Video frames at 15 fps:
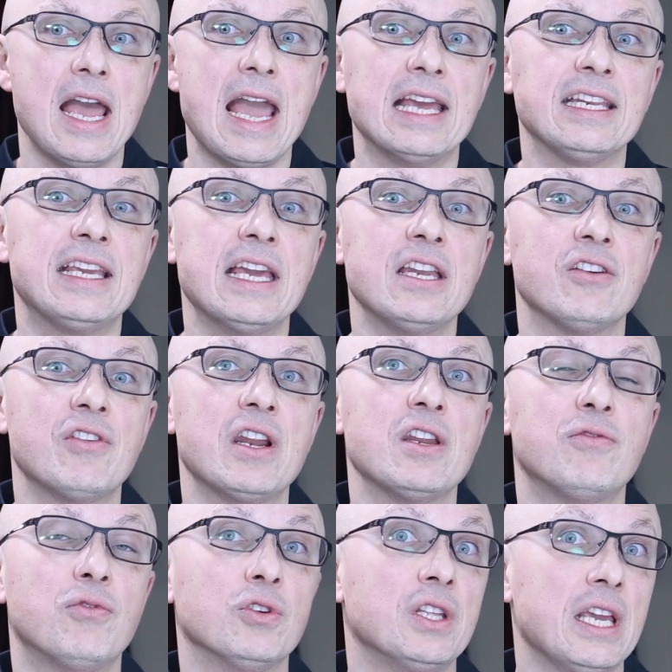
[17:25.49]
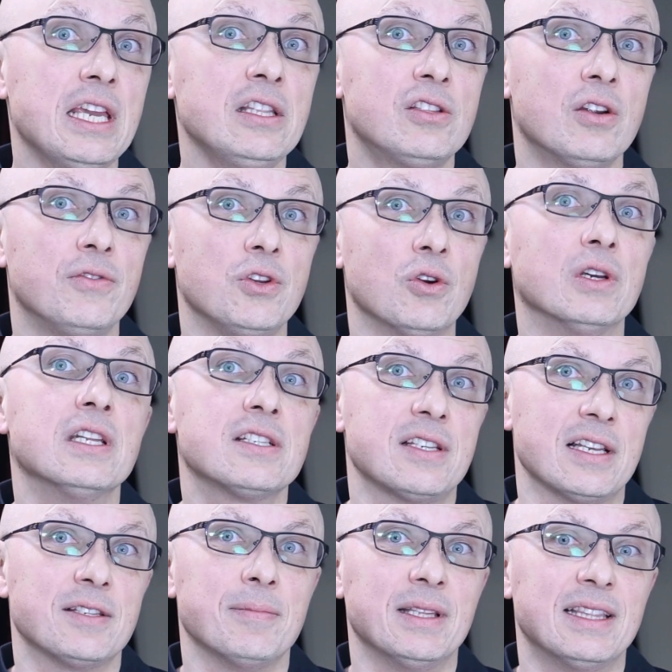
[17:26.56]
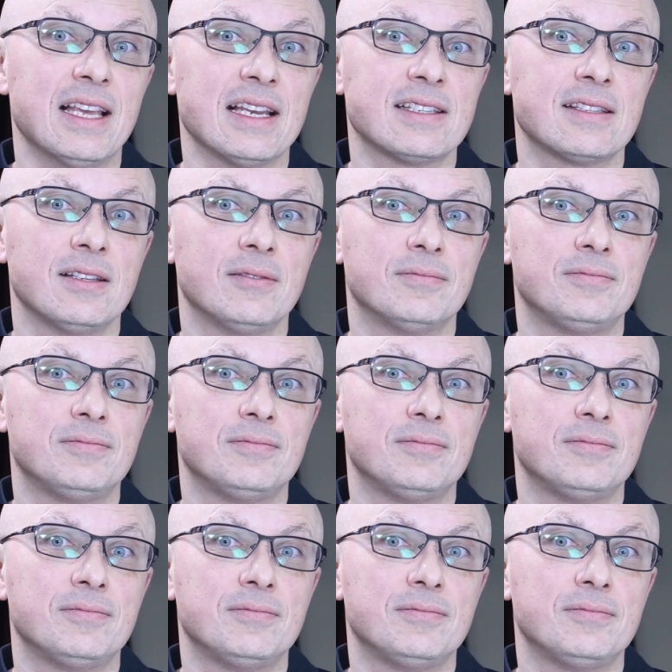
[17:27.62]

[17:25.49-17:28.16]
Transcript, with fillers: and getting ready for the interview and assessment test.